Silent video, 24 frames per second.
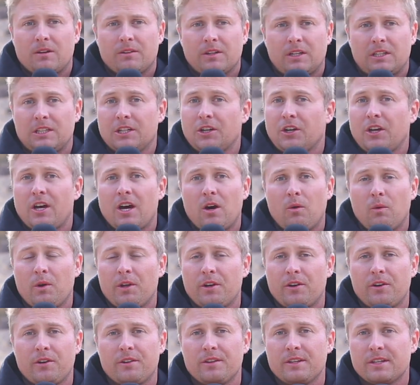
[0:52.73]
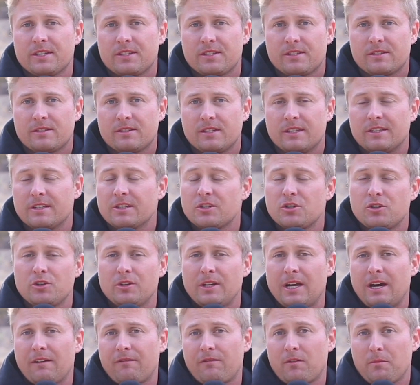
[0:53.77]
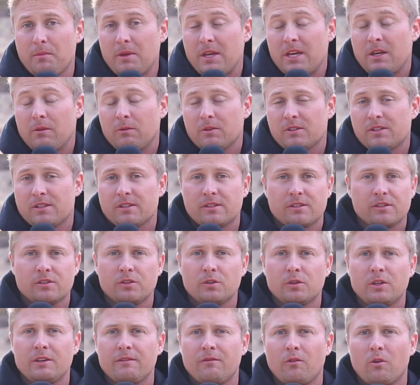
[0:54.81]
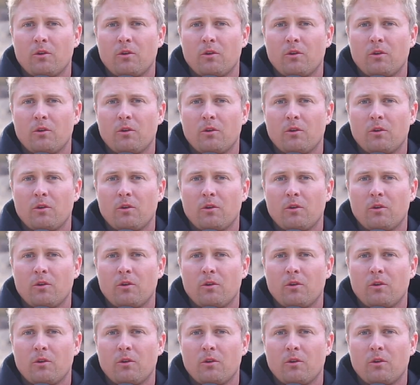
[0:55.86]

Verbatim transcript: the clear-cut winner in this in this shootout for me was the Suzuki